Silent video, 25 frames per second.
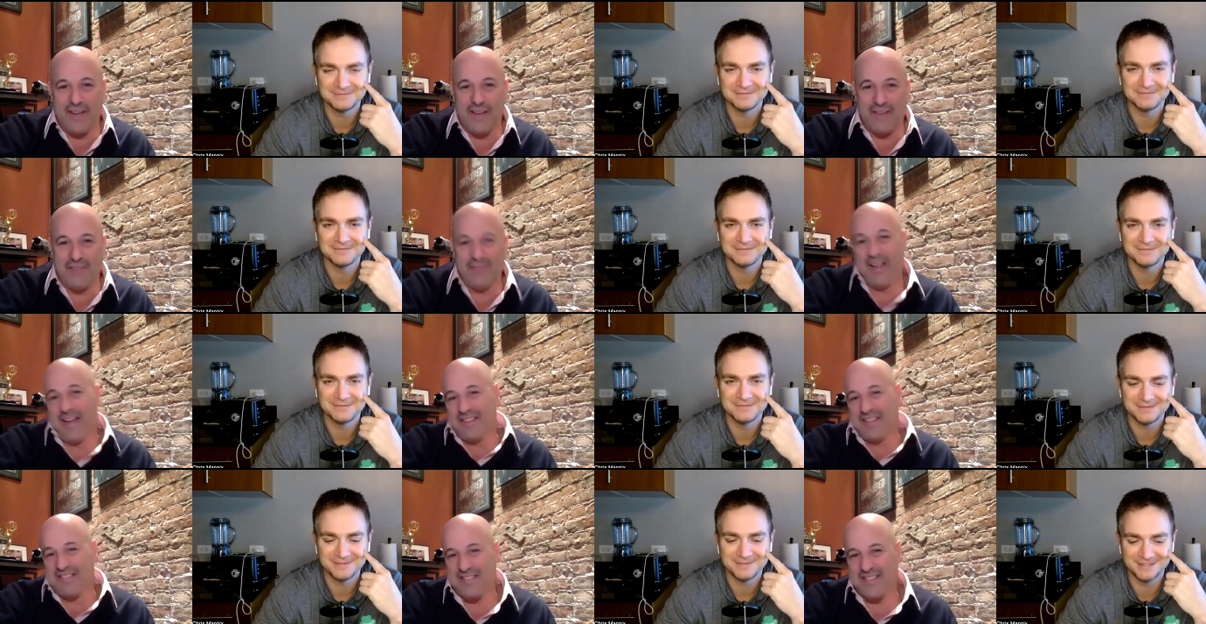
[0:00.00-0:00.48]
Speaker 1: I'm
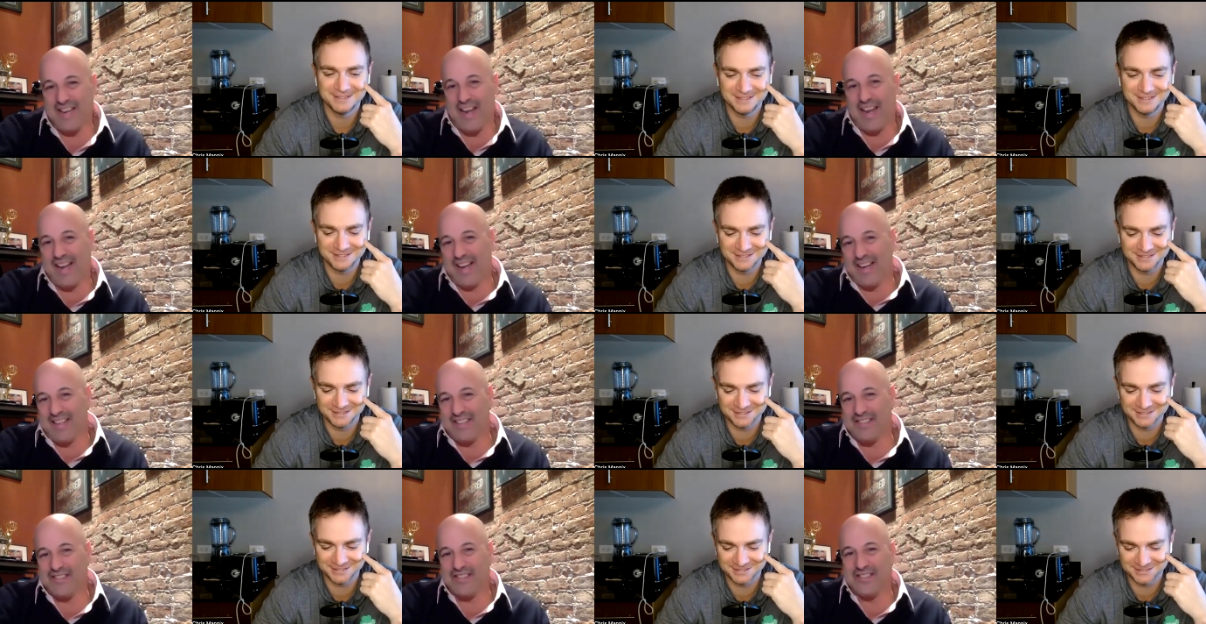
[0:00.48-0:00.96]
not
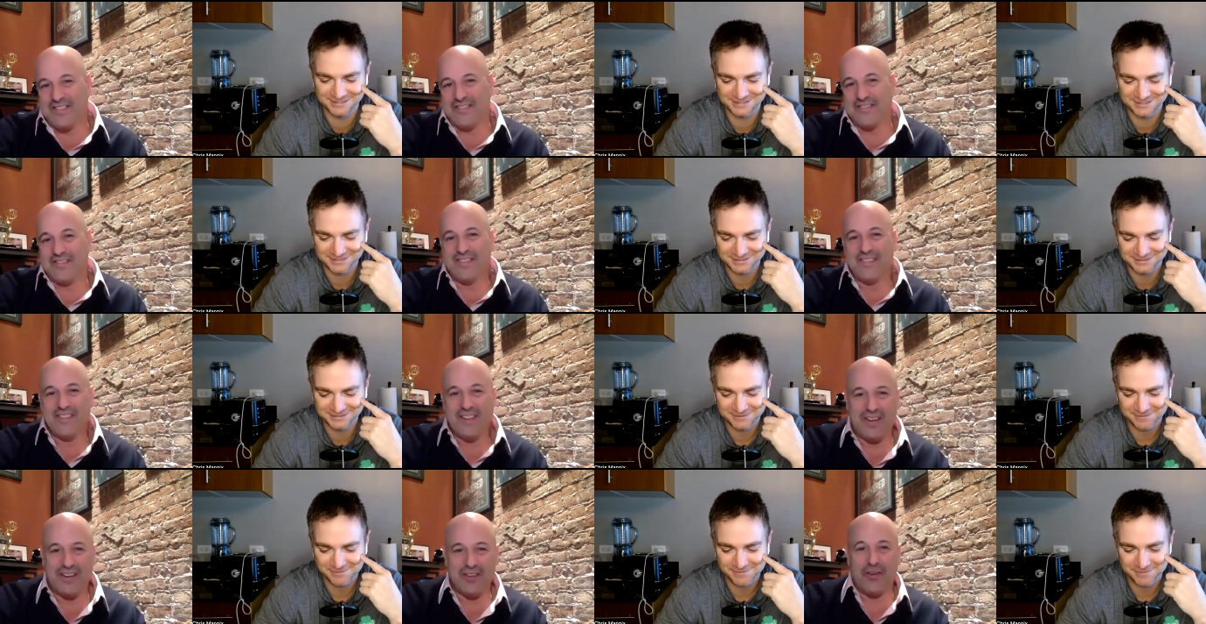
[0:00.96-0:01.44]
saying it's
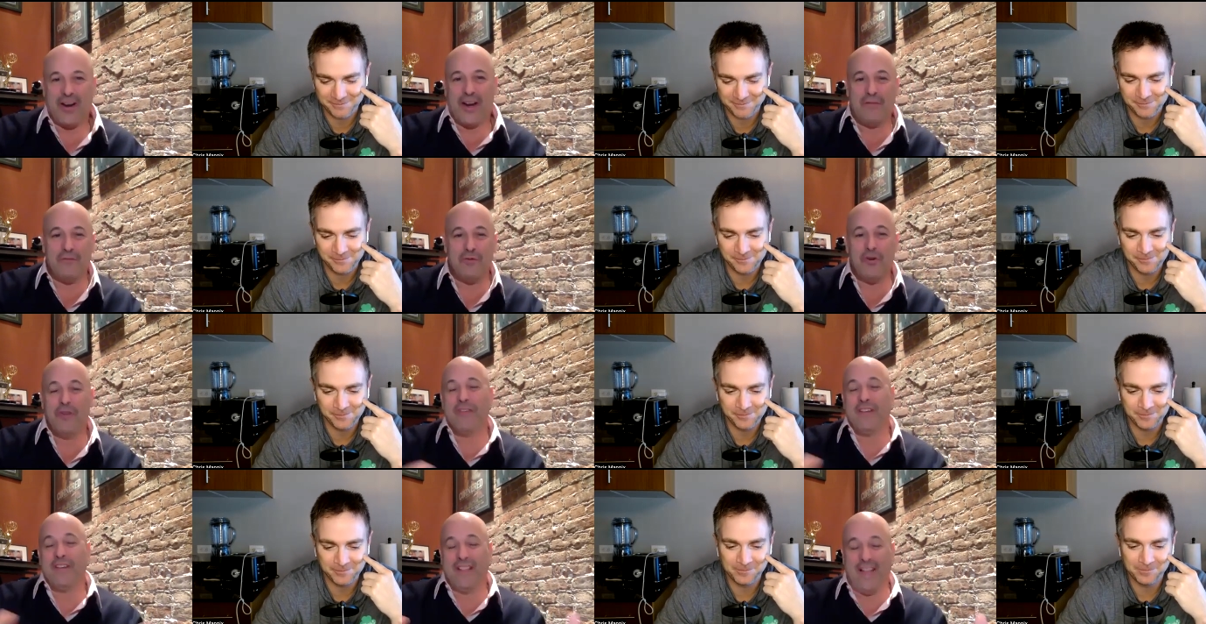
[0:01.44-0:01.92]
a great
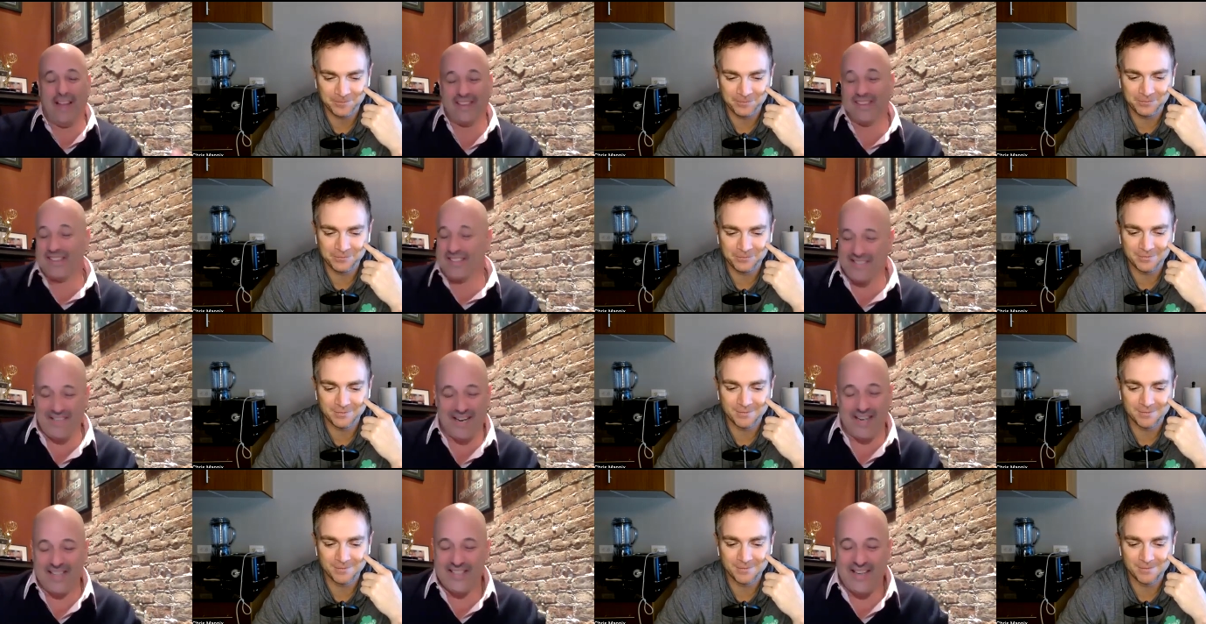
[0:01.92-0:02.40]
movie like the
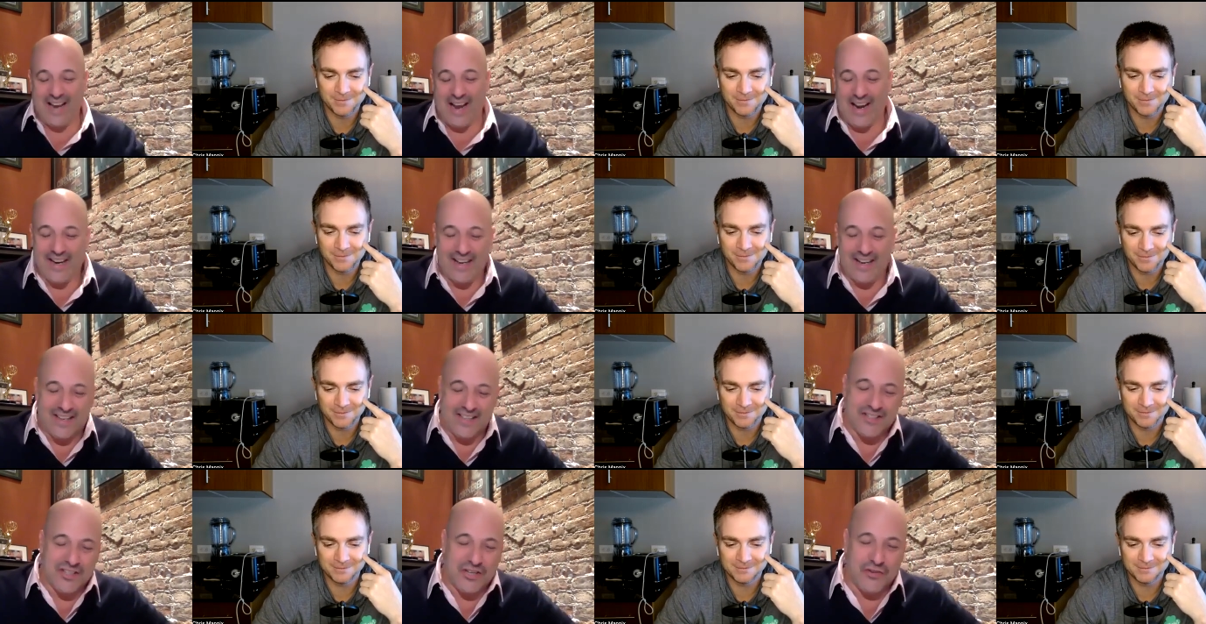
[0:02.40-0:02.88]

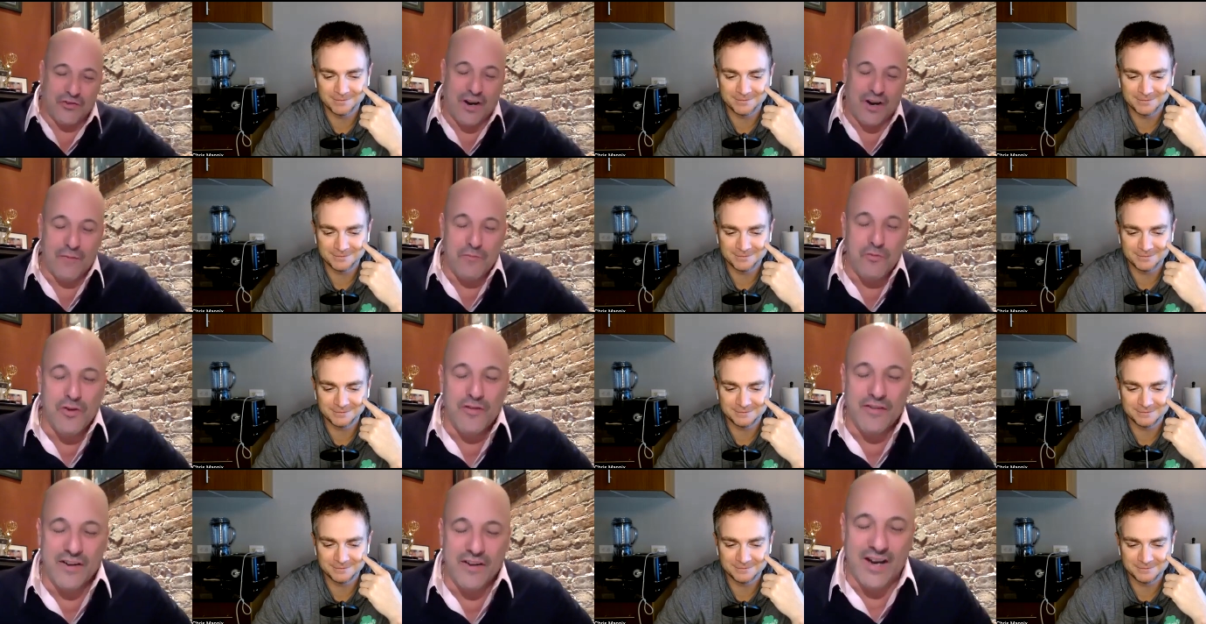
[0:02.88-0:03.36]
Titanic. It's a great
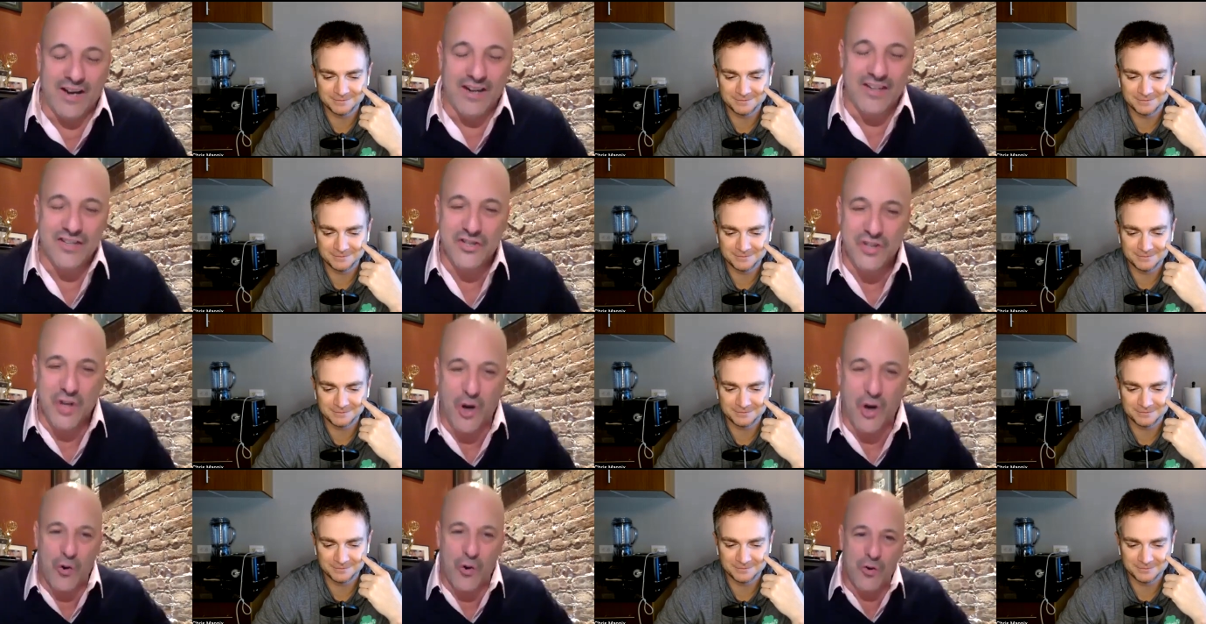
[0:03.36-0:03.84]
movie on its
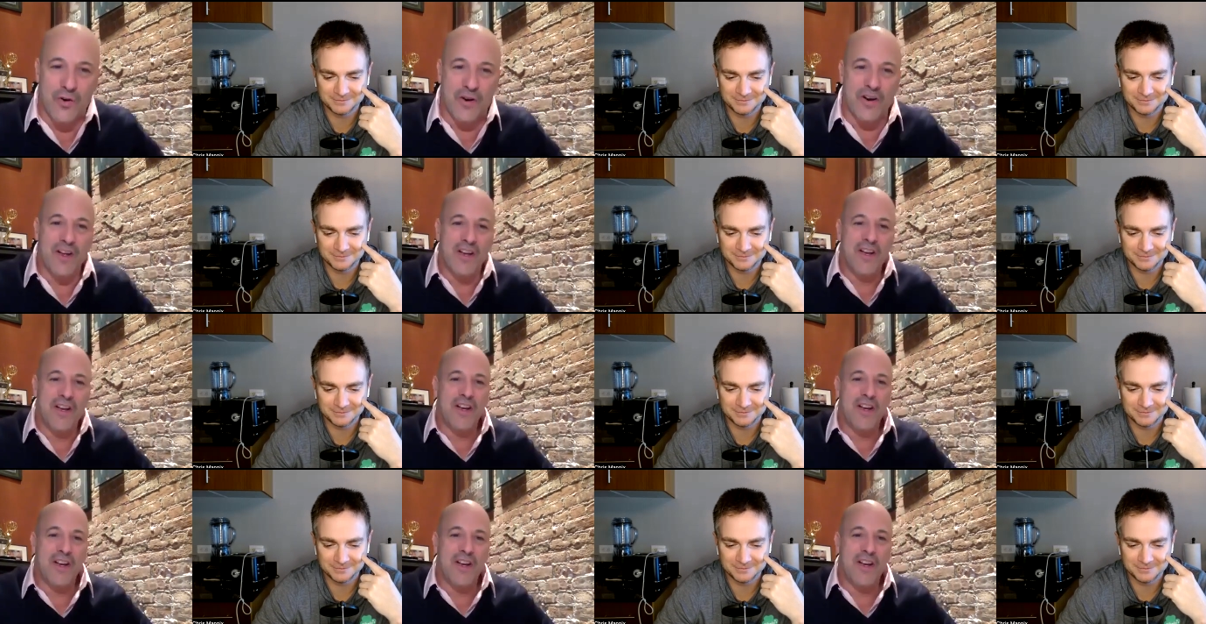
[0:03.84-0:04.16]
own.